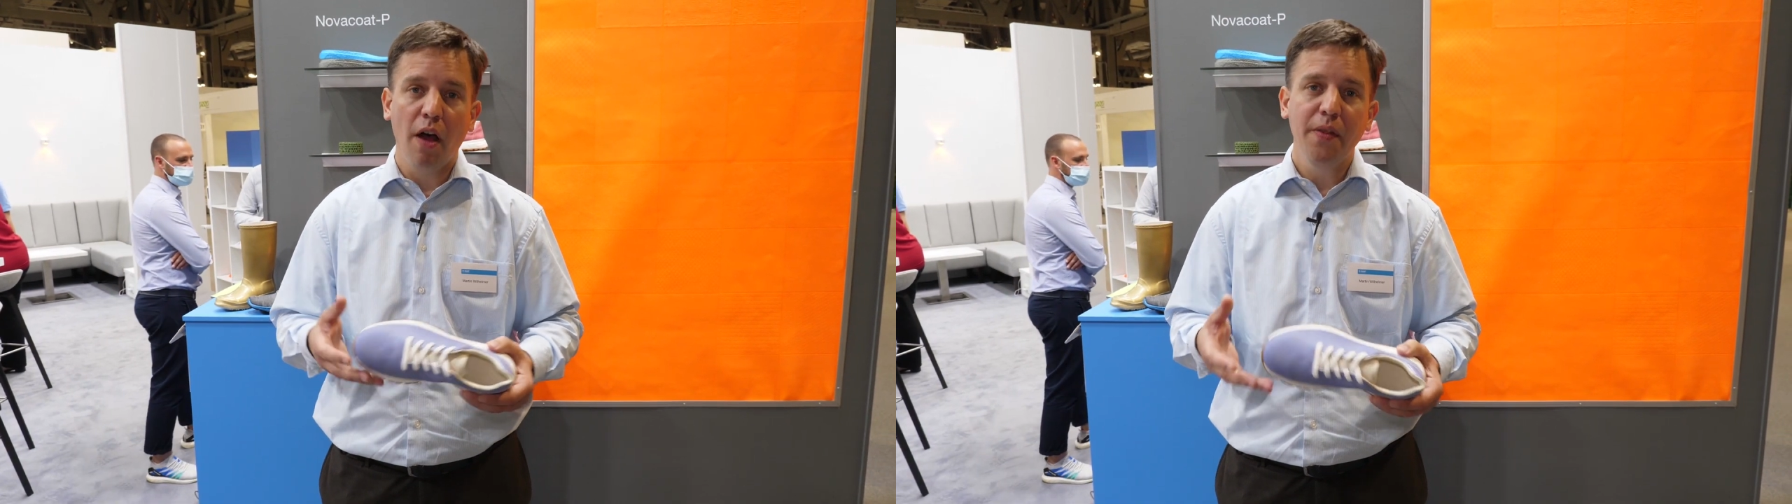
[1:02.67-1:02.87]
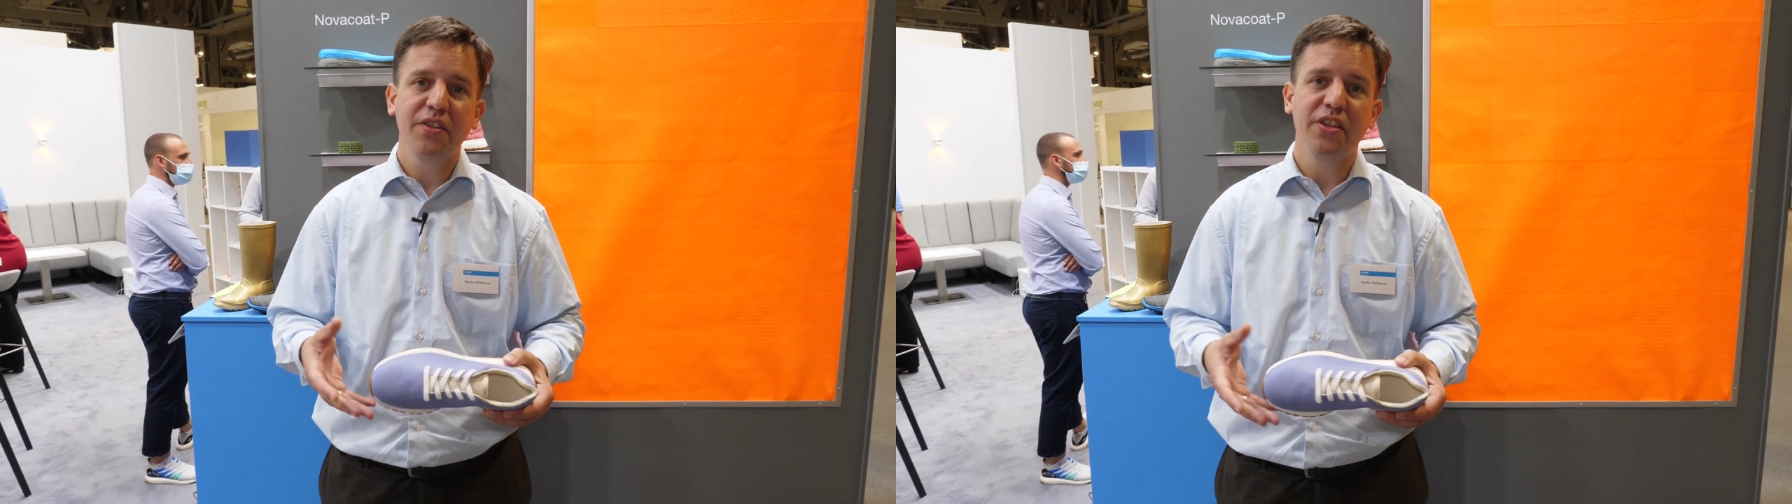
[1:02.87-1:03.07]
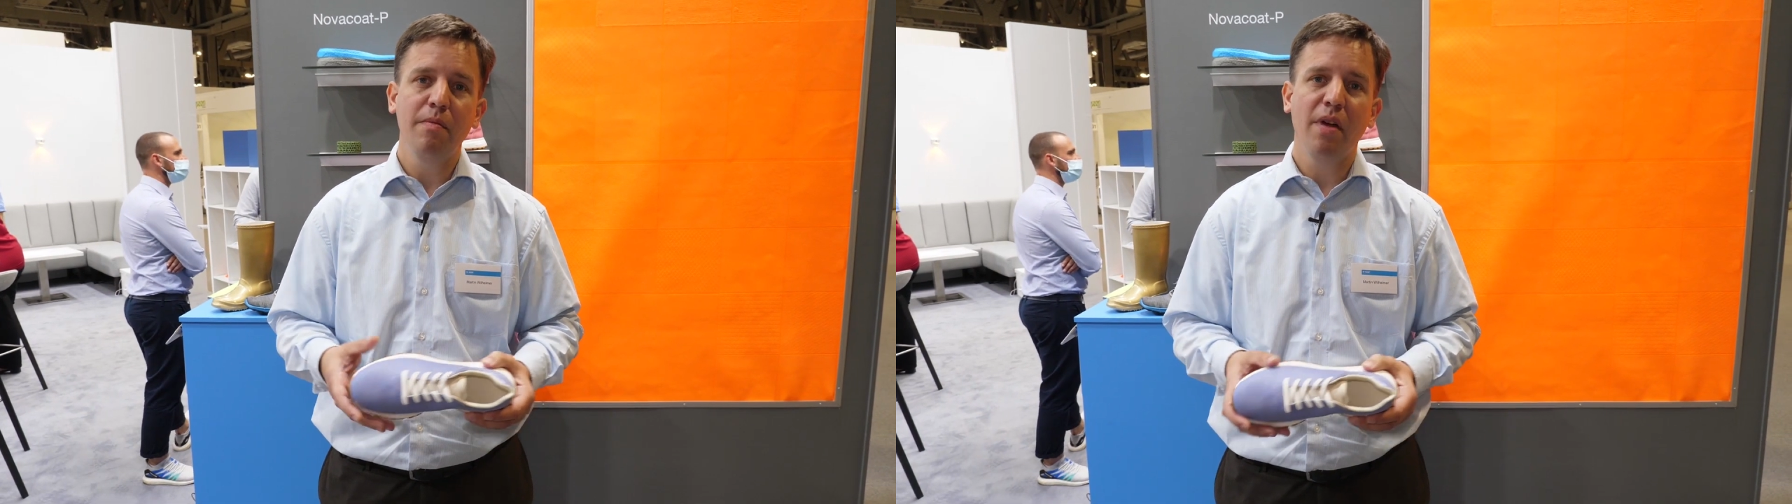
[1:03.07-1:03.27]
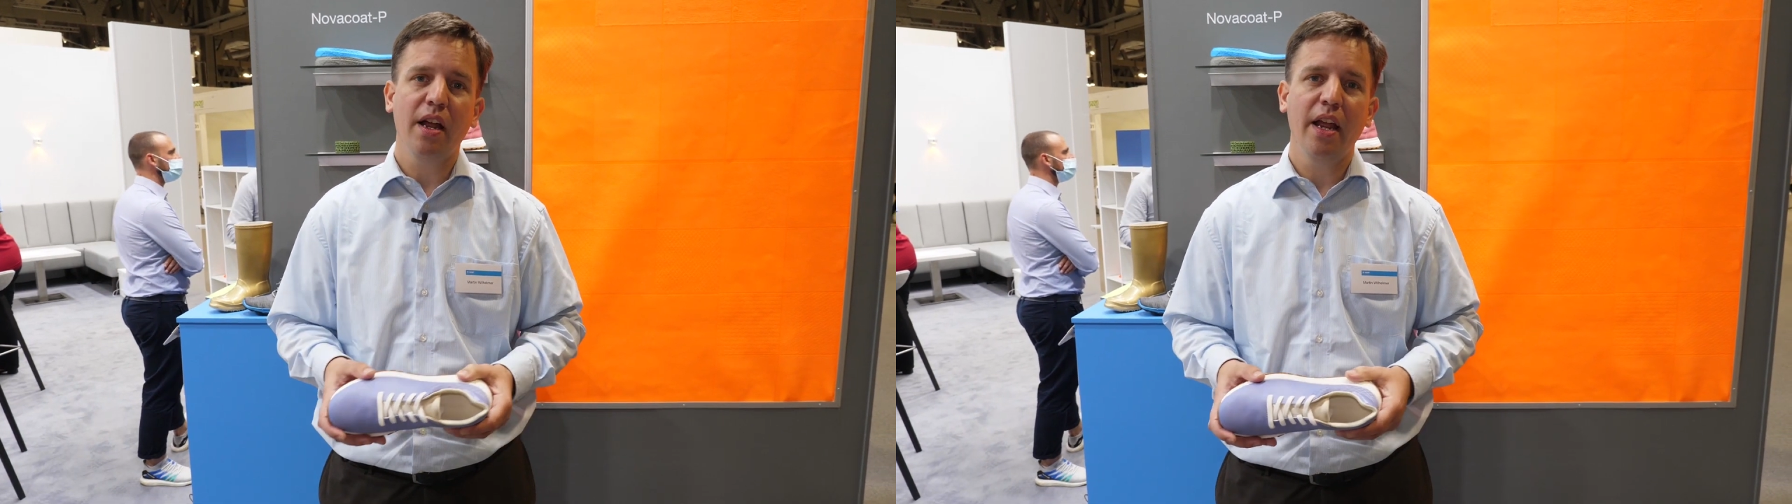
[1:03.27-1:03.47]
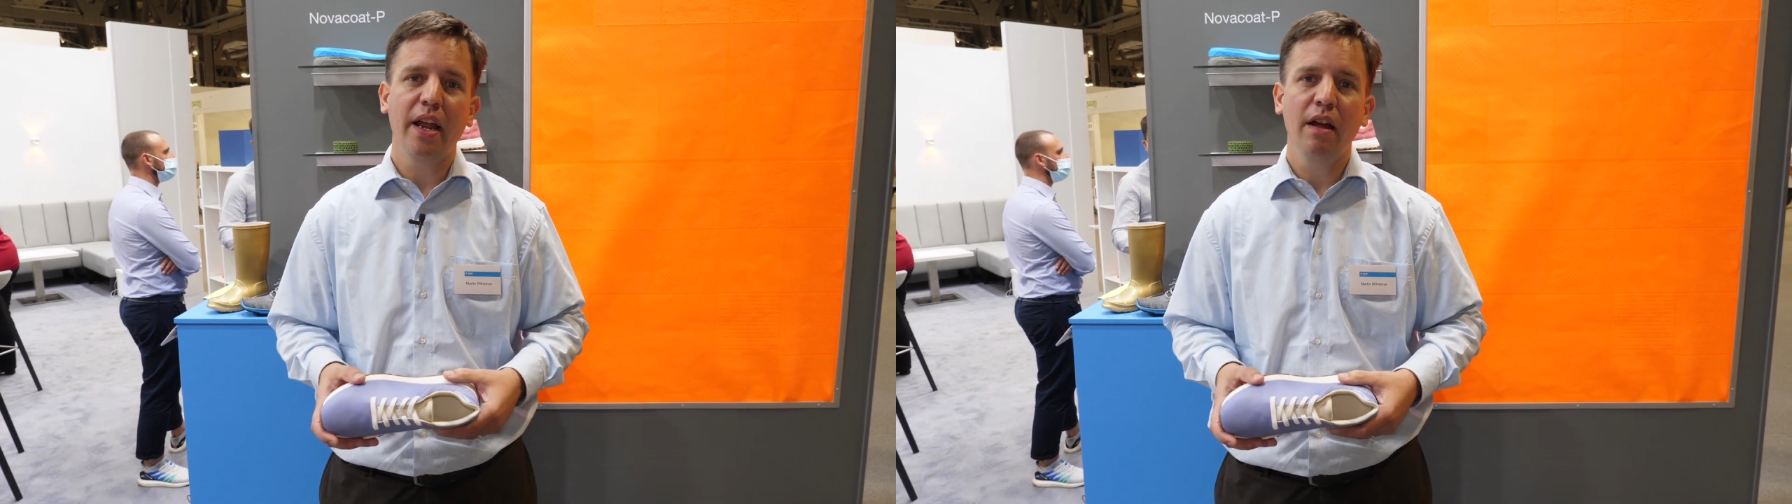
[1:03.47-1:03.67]
on the
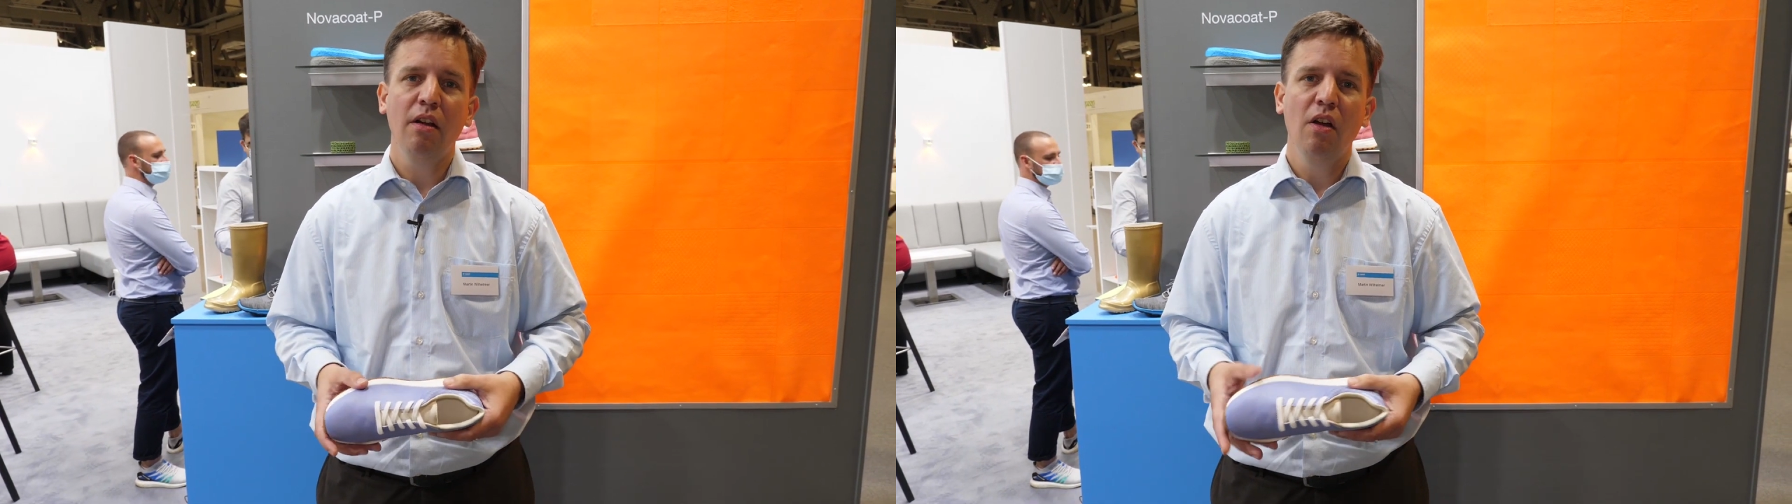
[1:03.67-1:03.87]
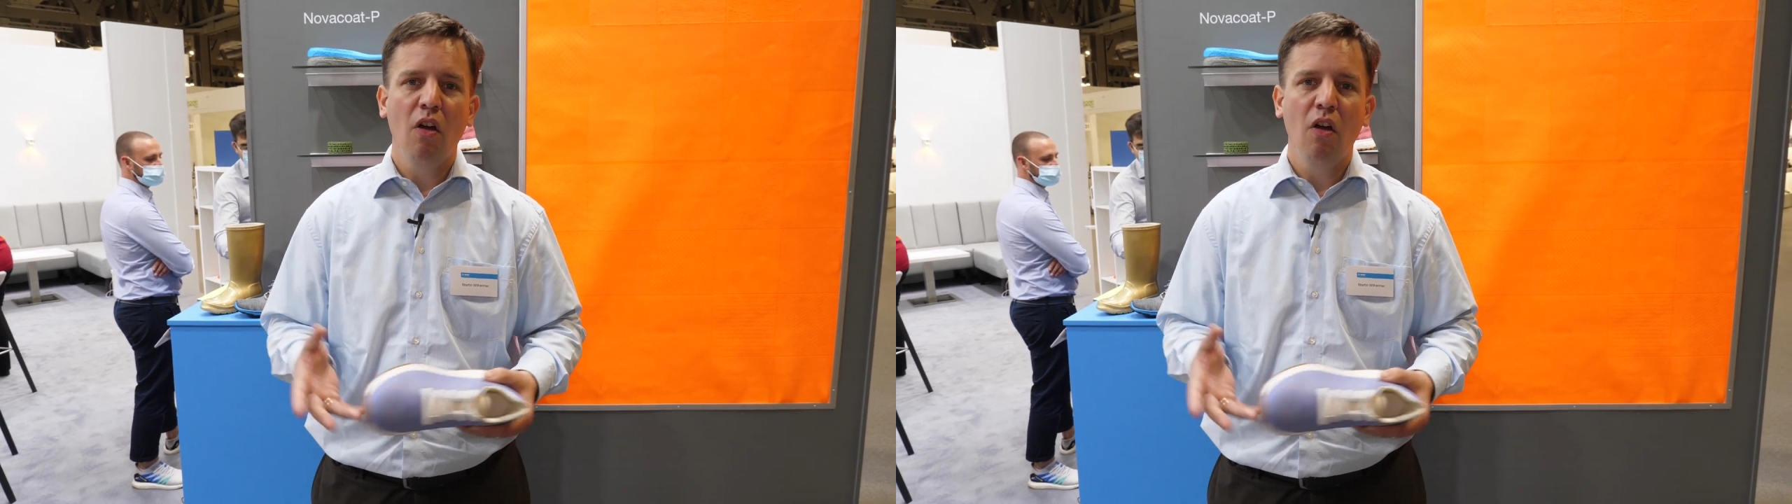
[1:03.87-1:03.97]
Simac here